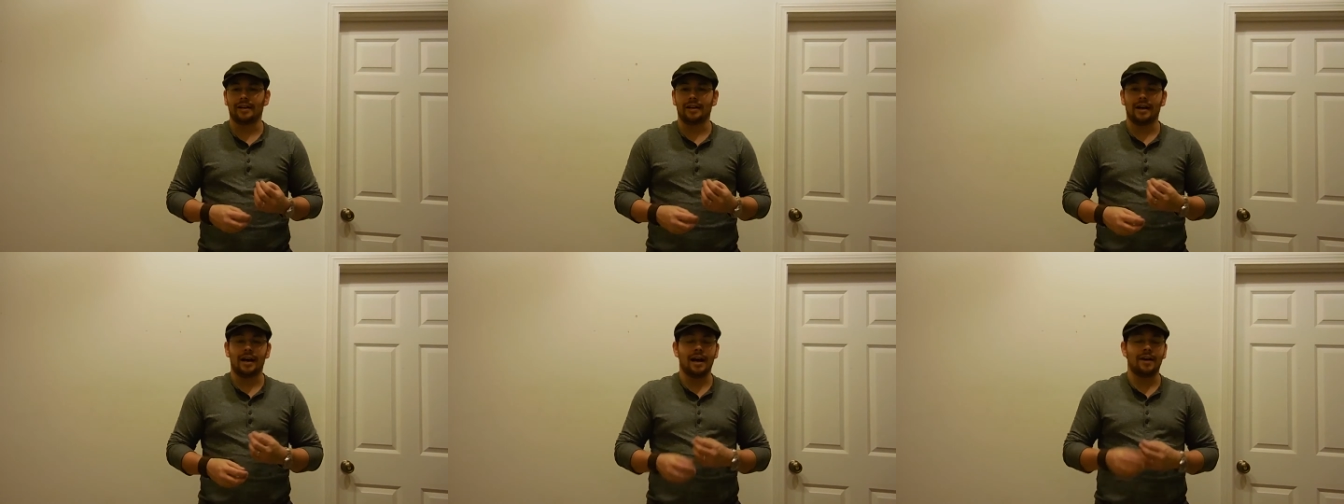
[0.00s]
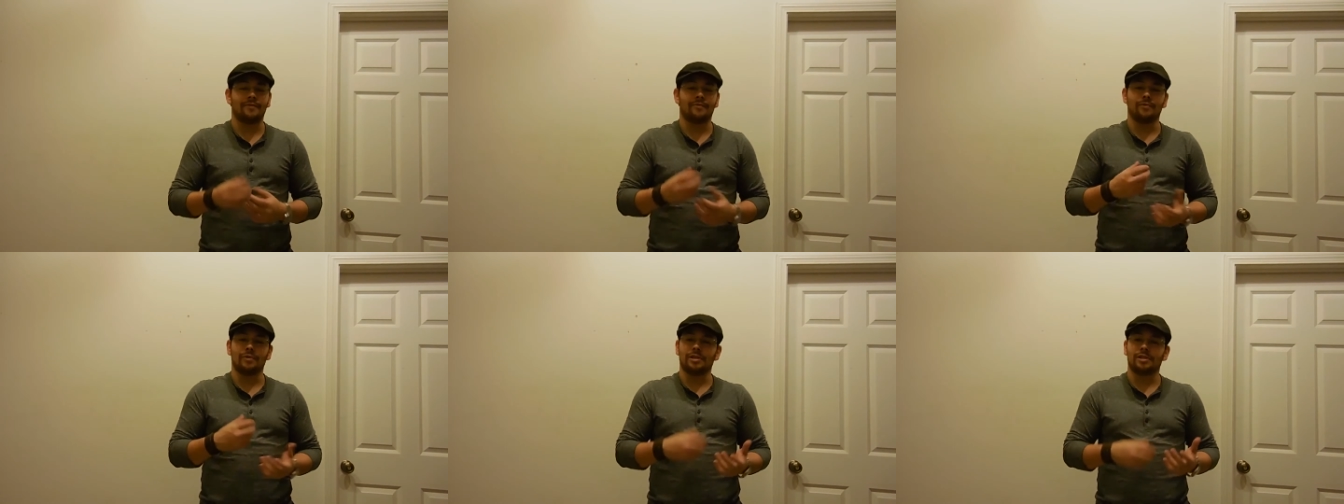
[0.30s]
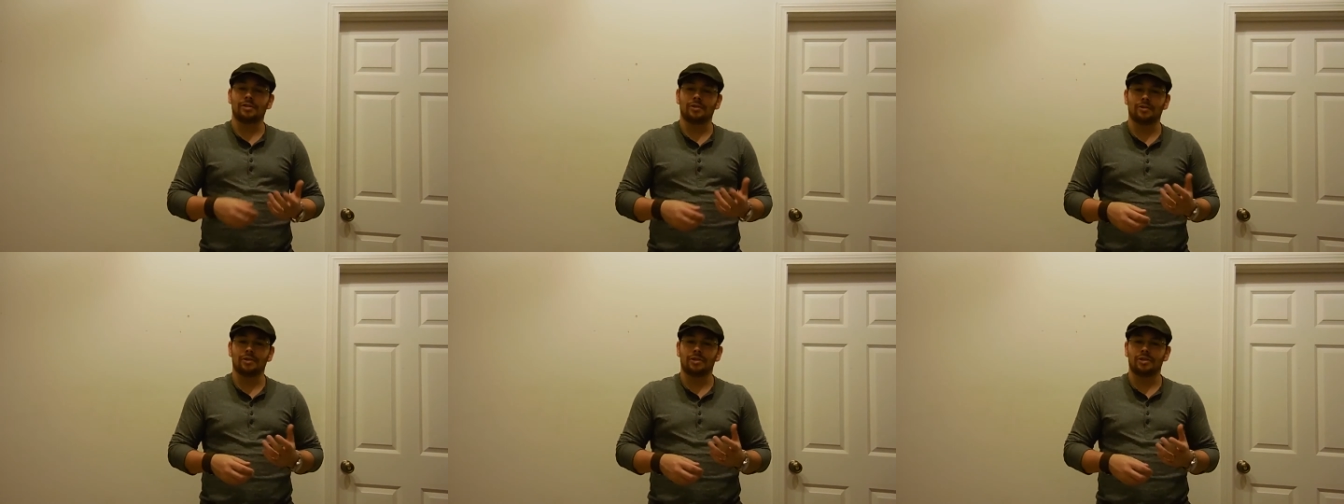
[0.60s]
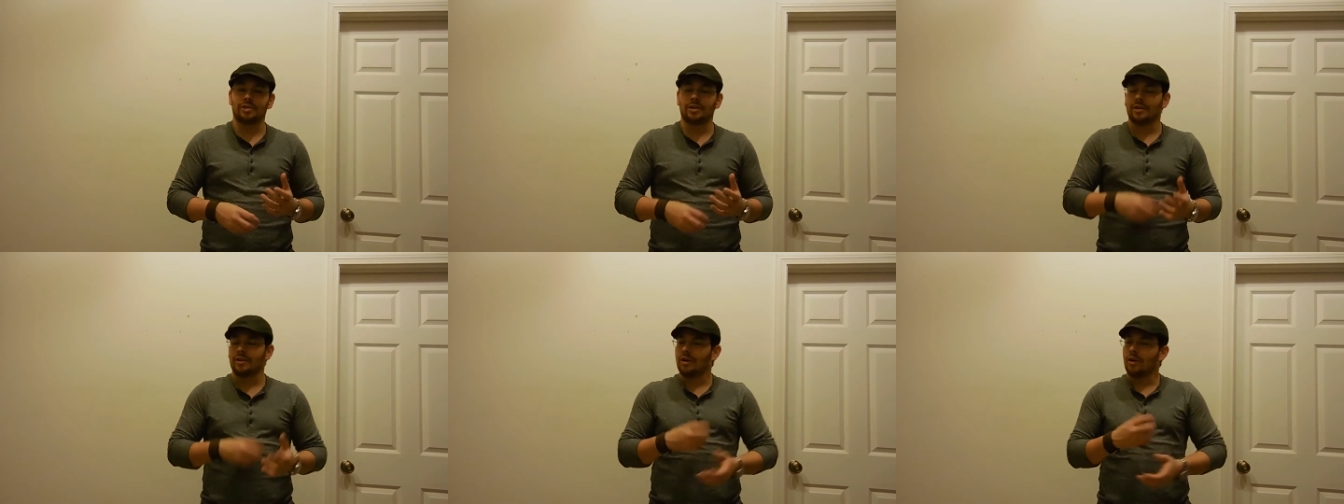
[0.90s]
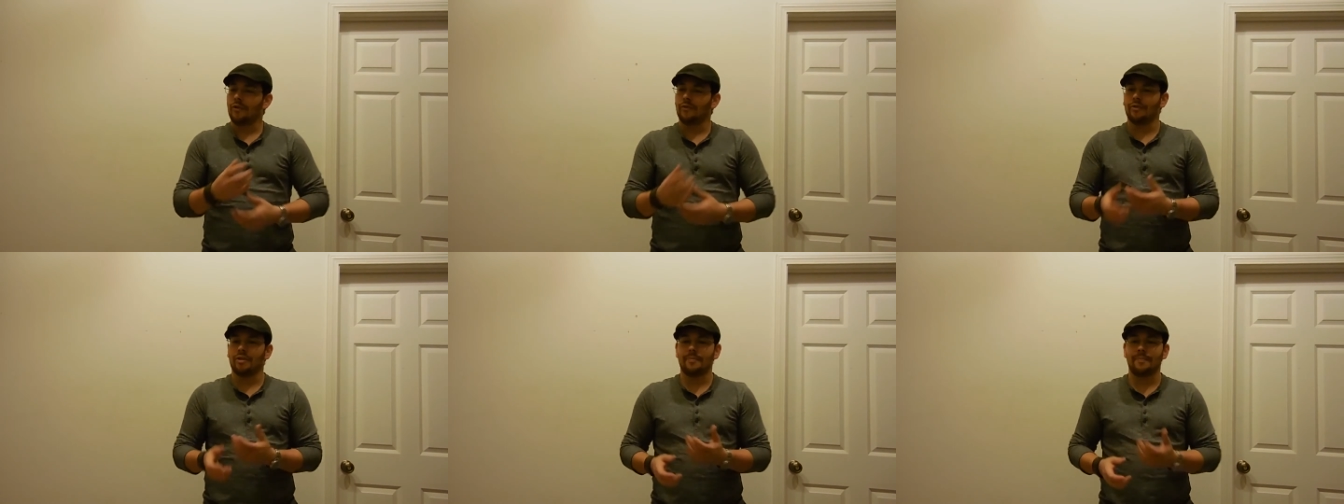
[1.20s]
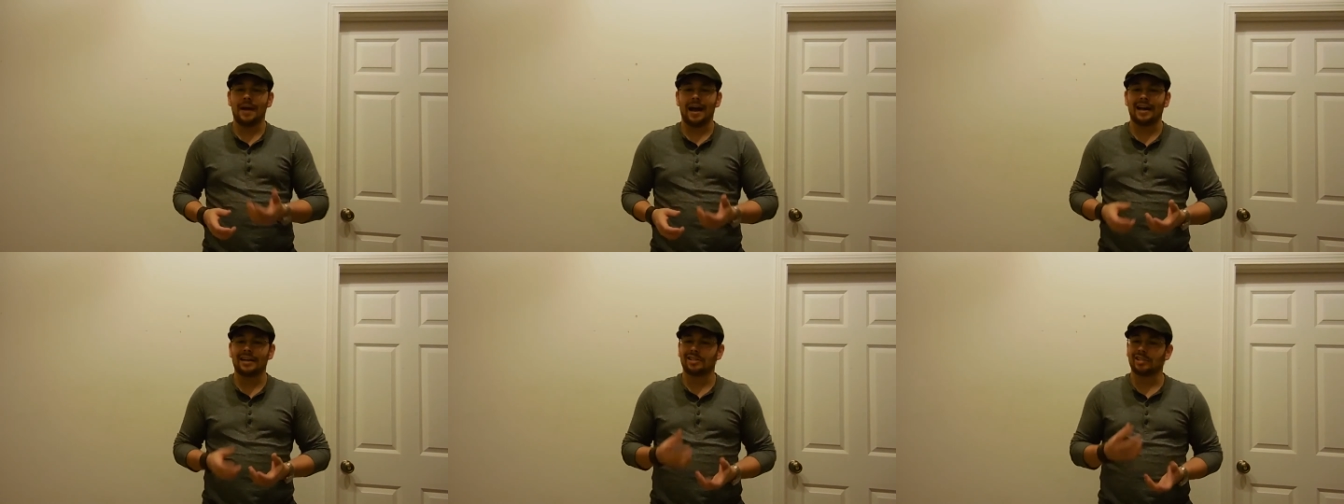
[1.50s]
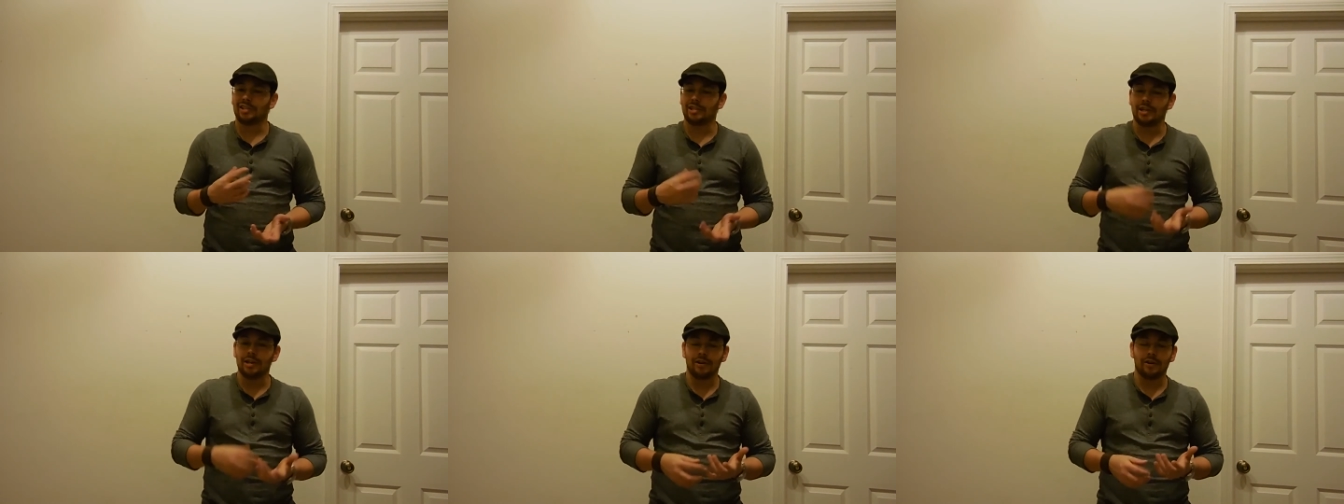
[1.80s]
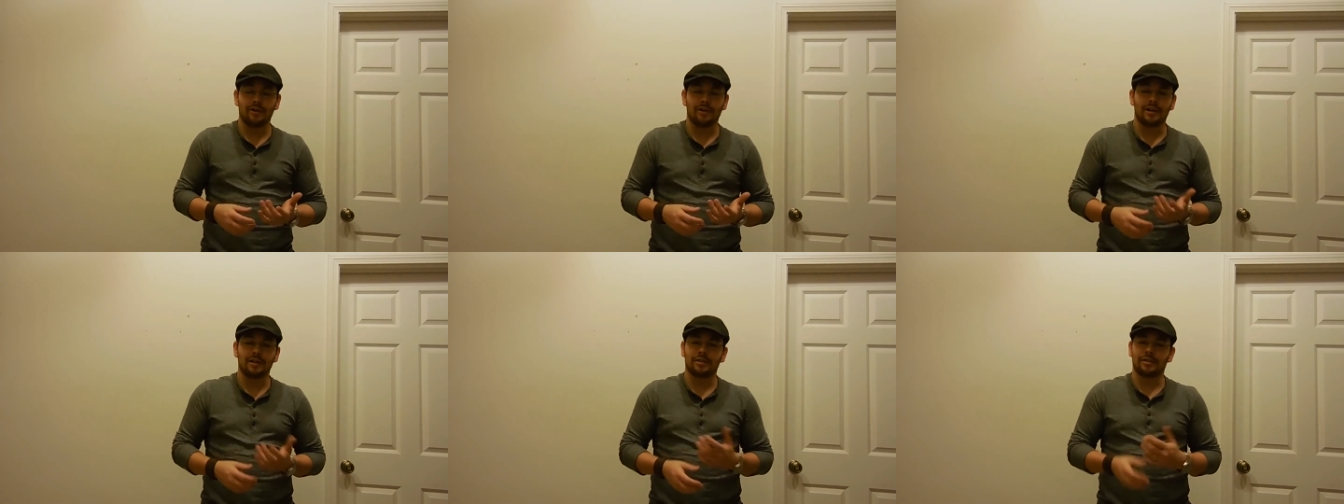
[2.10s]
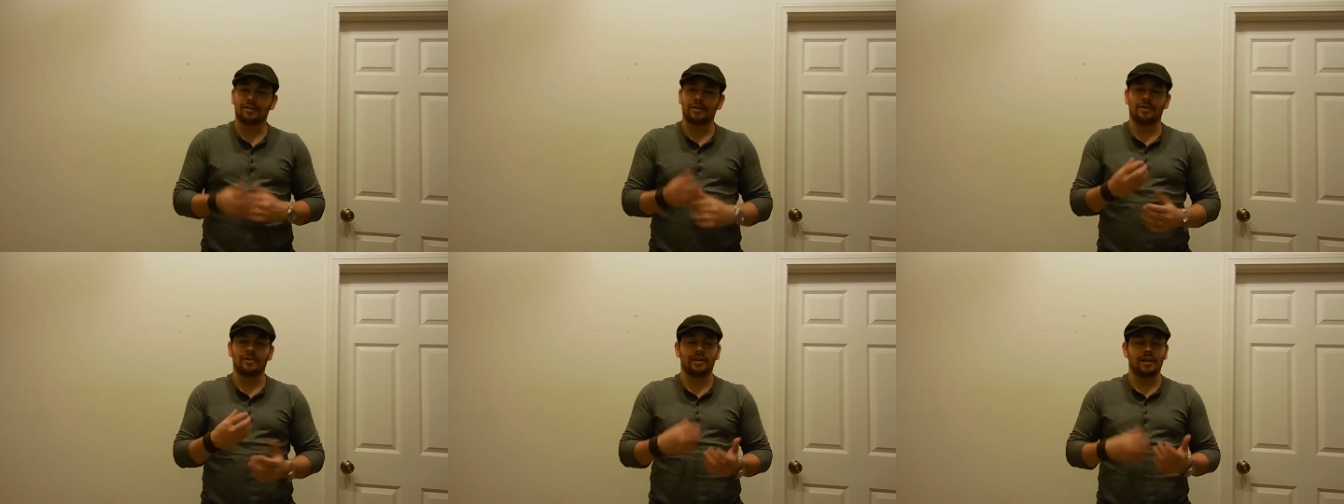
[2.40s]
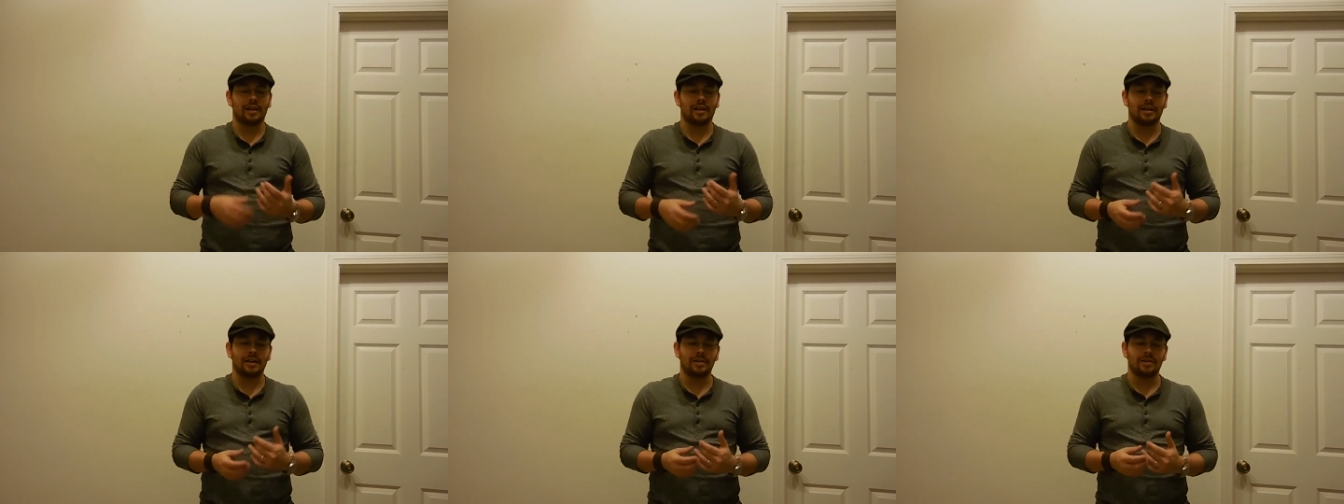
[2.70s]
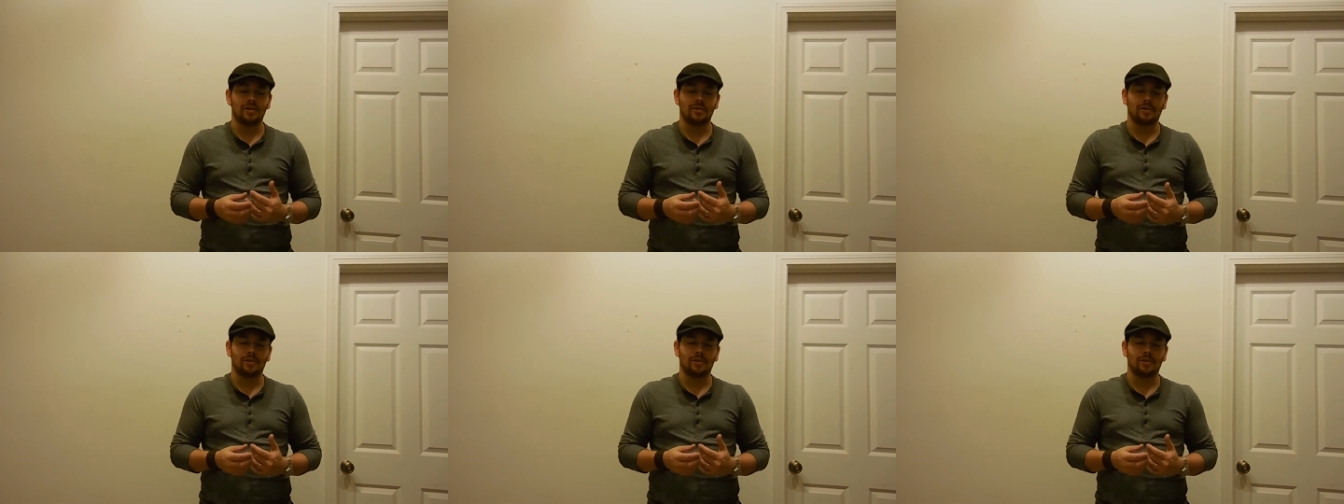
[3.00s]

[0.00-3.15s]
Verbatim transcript: I've researched over the past year and started getting into